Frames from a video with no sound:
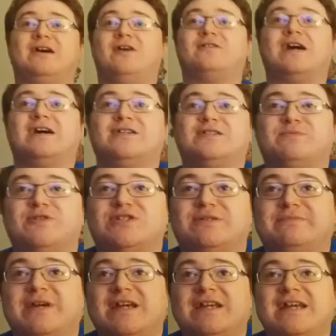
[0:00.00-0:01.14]
Oh, nice.
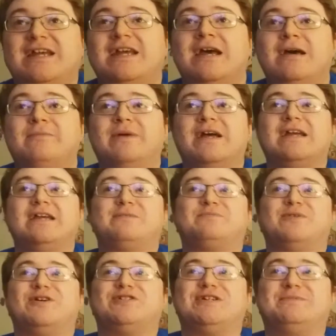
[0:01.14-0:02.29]
Pushing Big E. Big E's
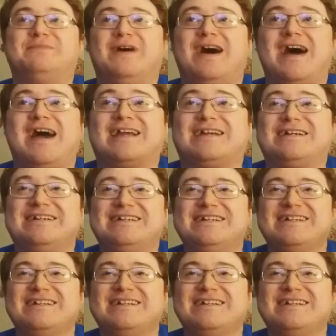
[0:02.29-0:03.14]
pushing back.